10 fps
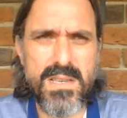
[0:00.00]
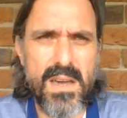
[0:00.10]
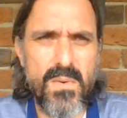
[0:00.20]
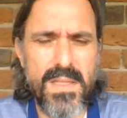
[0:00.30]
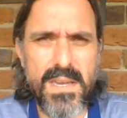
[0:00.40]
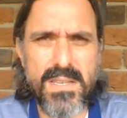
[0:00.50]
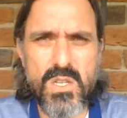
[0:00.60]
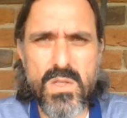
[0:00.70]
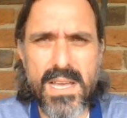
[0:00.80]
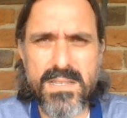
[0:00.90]
So I think in
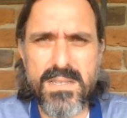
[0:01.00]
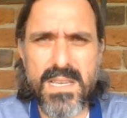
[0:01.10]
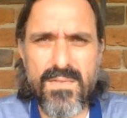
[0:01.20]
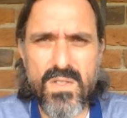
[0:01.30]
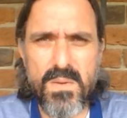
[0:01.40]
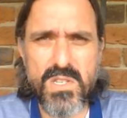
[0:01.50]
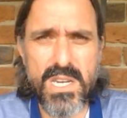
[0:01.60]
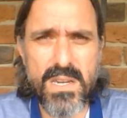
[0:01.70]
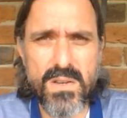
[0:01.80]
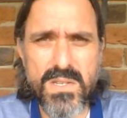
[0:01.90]
2007 the
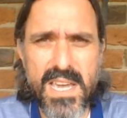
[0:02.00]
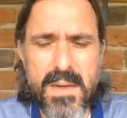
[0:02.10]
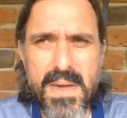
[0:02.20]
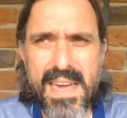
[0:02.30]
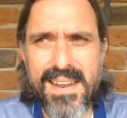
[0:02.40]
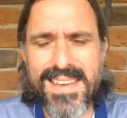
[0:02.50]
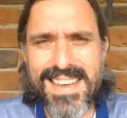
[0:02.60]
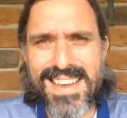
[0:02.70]
Magicos came out.